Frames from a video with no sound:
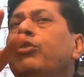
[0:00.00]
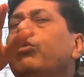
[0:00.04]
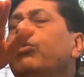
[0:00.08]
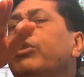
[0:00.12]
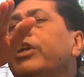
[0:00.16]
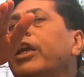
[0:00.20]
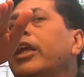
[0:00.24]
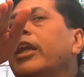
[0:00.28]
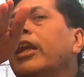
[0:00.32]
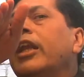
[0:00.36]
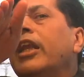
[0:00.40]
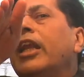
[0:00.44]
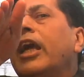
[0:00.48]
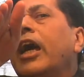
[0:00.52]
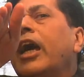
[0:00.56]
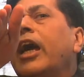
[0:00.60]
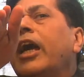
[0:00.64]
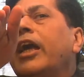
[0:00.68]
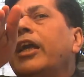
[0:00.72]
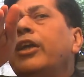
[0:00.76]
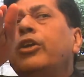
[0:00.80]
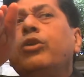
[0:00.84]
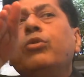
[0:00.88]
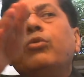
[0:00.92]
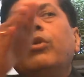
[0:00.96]
you can
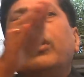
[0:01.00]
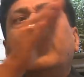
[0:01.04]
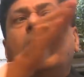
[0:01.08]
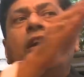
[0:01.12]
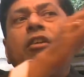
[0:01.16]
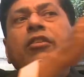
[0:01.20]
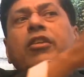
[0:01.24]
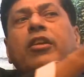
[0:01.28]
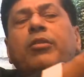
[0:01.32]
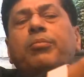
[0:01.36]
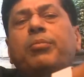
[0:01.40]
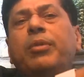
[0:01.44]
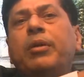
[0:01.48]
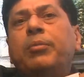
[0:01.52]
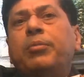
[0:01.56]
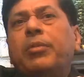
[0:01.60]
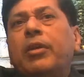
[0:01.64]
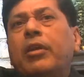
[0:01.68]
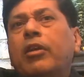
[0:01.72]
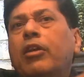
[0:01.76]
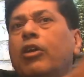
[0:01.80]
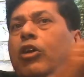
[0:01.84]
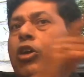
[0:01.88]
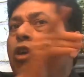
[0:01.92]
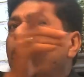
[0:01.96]
lie to a hundred
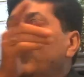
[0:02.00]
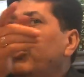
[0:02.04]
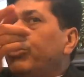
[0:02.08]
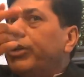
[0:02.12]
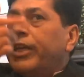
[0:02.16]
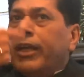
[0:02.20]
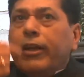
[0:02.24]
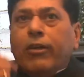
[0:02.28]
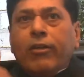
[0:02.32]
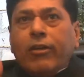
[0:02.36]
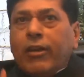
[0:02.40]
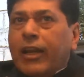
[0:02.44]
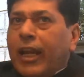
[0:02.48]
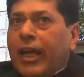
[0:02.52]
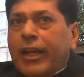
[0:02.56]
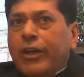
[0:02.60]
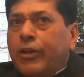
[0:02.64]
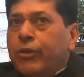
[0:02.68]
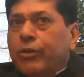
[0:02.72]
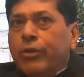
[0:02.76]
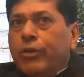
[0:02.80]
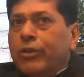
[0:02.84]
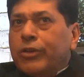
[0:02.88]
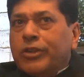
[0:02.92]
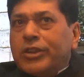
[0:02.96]
people. You cannot lie
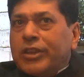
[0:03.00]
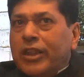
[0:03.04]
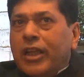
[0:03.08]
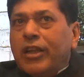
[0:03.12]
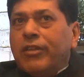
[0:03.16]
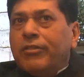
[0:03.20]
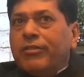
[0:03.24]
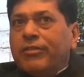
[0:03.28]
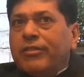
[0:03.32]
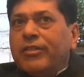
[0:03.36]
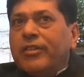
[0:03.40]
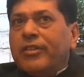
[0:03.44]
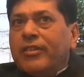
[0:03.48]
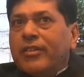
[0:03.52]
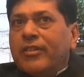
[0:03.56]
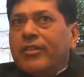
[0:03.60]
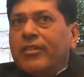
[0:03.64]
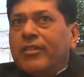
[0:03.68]
to yourself.